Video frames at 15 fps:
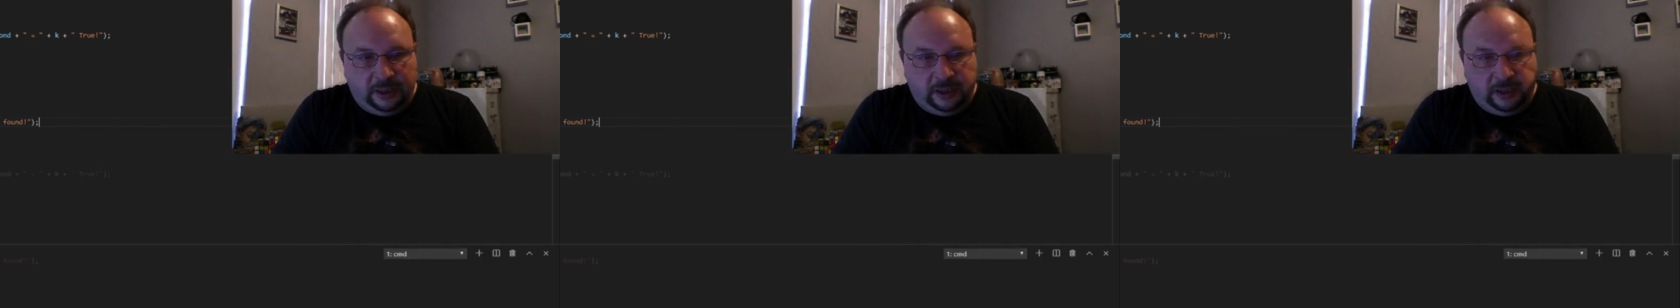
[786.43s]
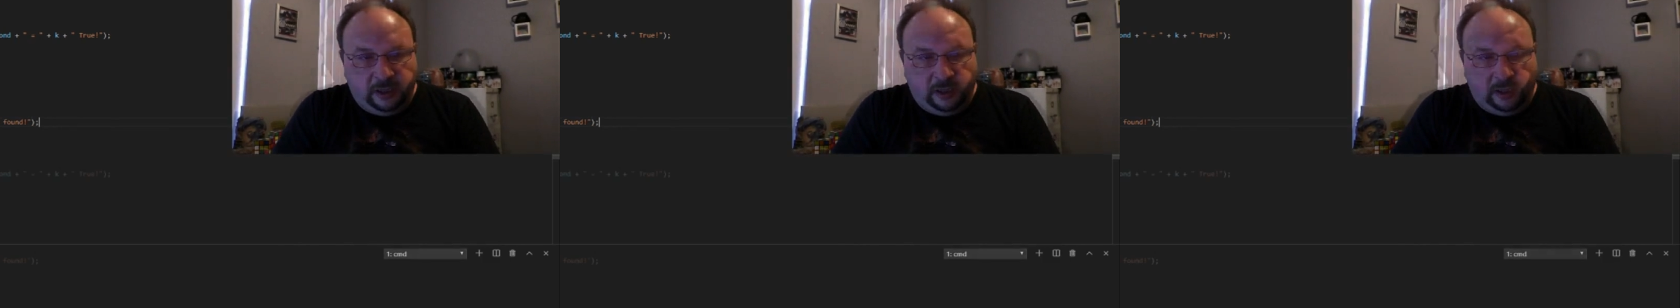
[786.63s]

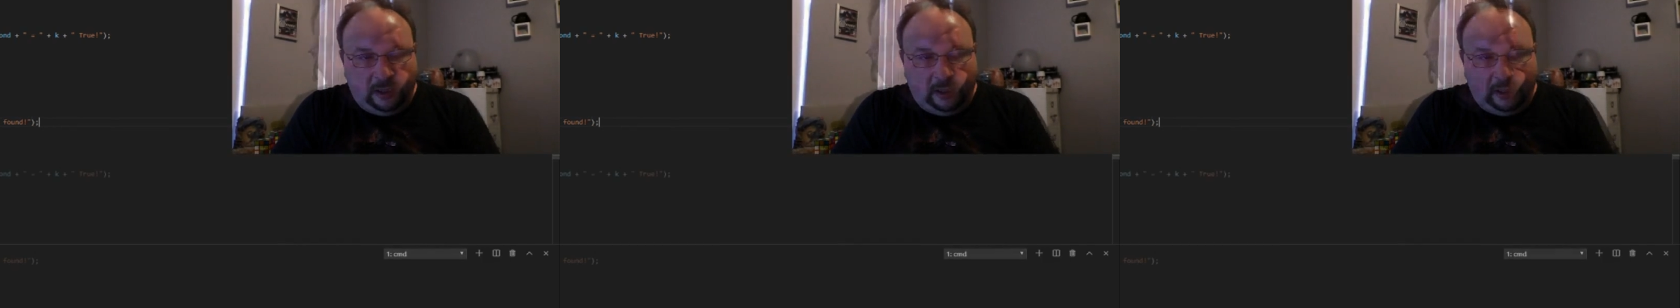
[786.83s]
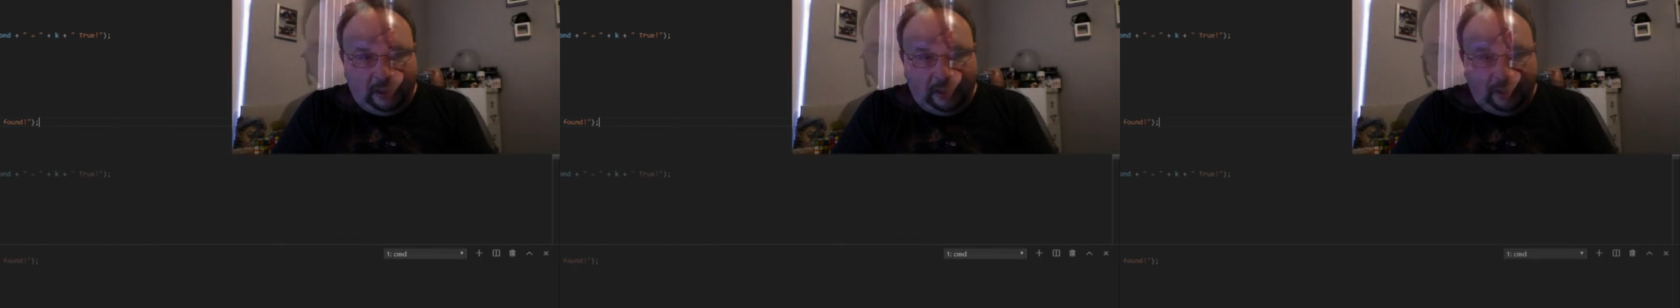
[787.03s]

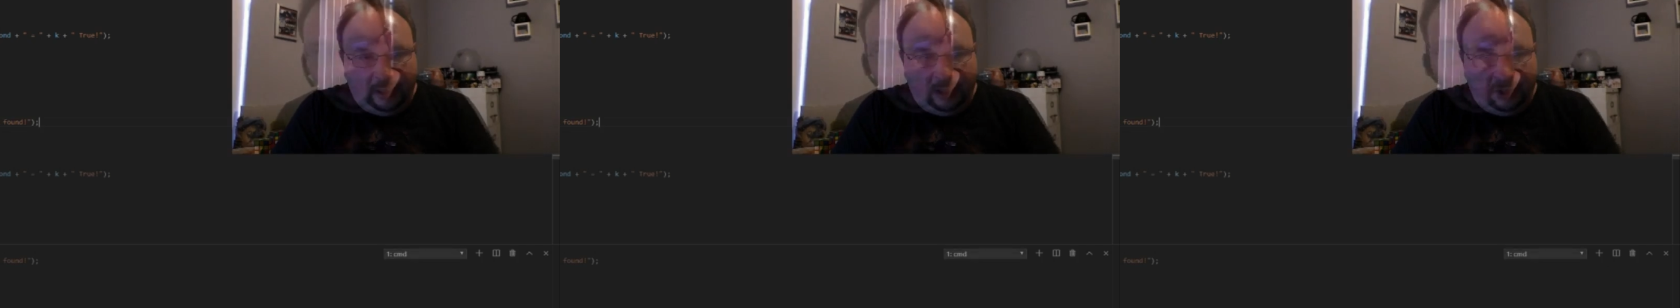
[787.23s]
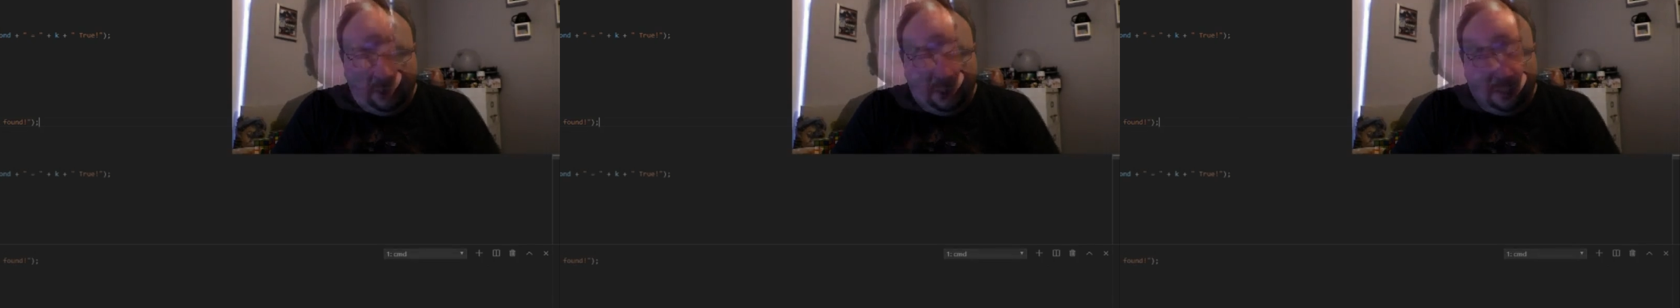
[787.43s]
Okay,
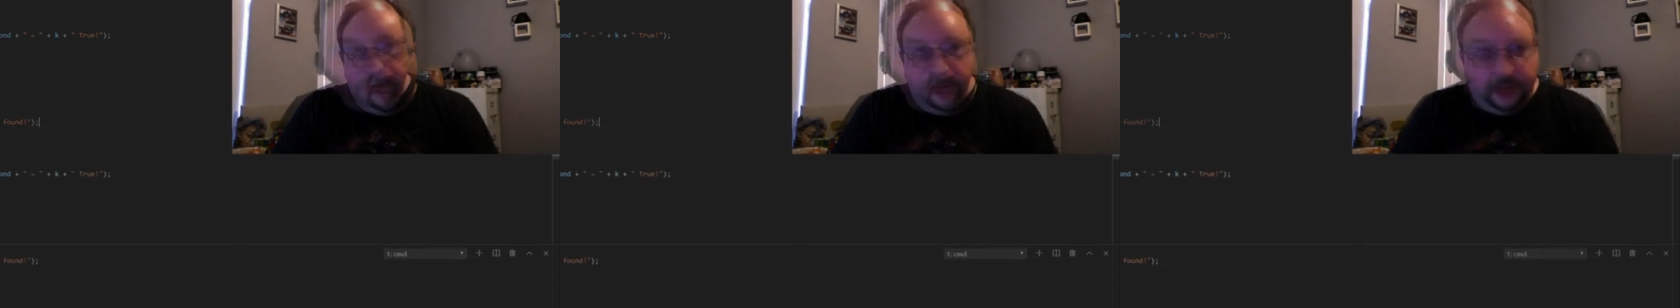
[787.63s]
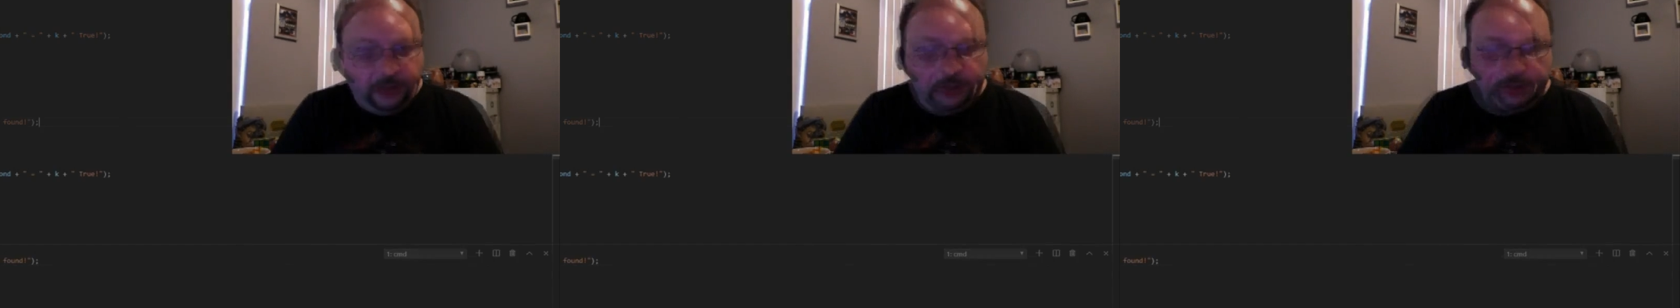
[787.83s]
my
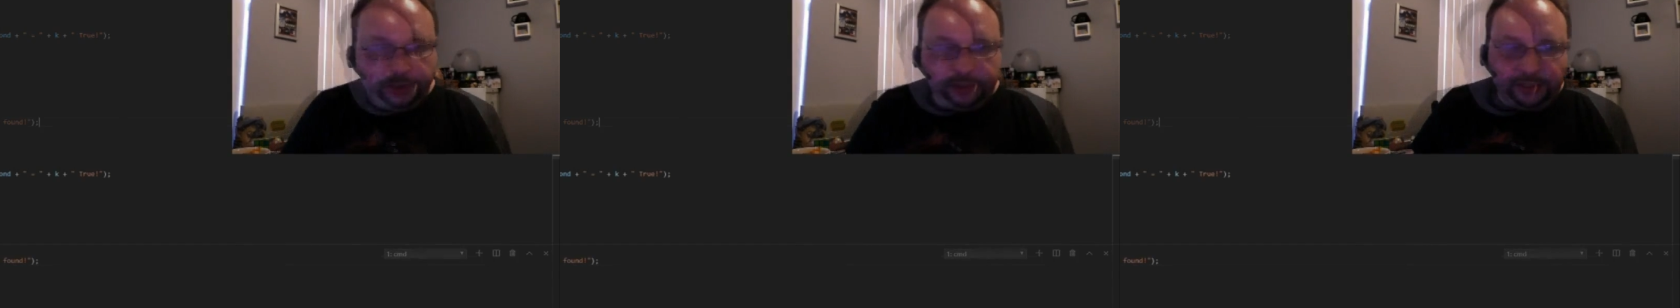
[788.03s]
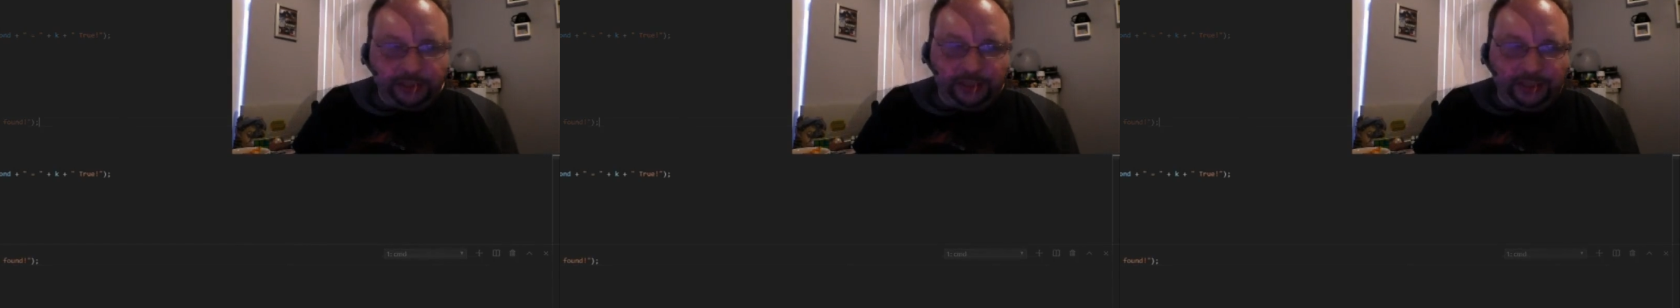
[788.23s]
computer
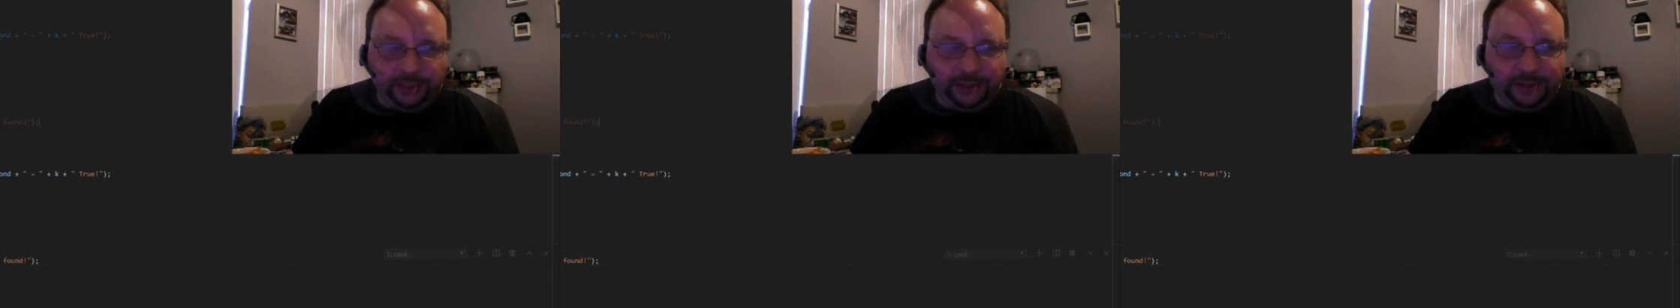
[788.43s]
just